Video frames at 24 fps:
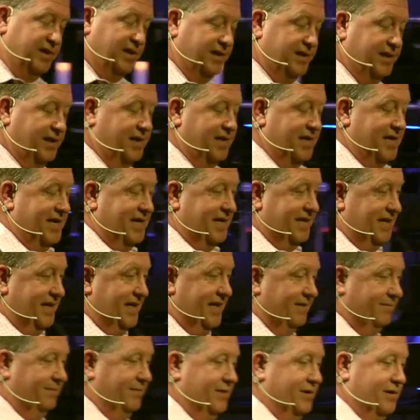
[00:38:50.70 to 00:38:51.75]
you to
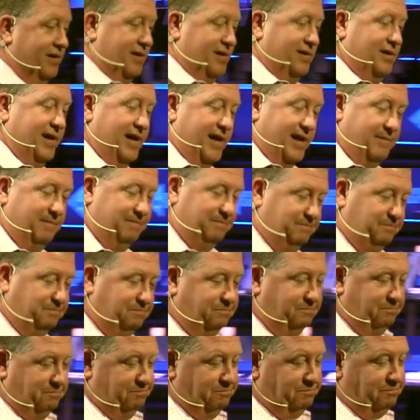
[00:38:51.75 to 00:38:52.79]
give them your arrowhead.
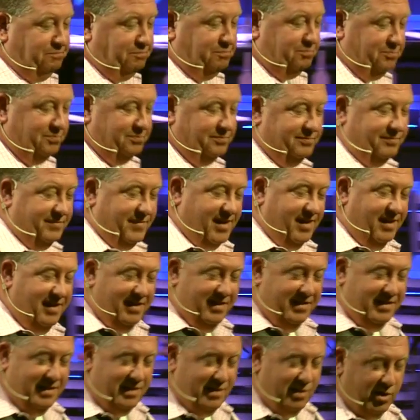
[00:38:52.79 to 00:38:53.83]

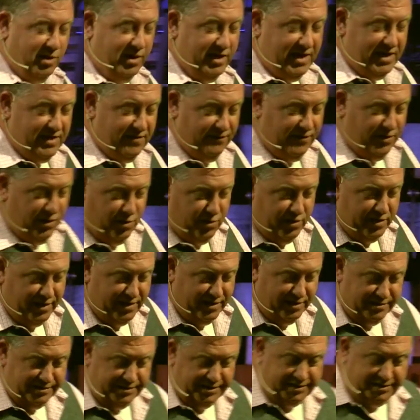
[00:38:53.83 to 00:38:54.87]
And they're going to give you
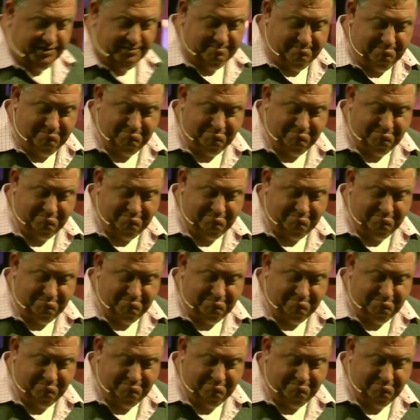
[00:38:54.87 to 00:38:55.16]
theirs.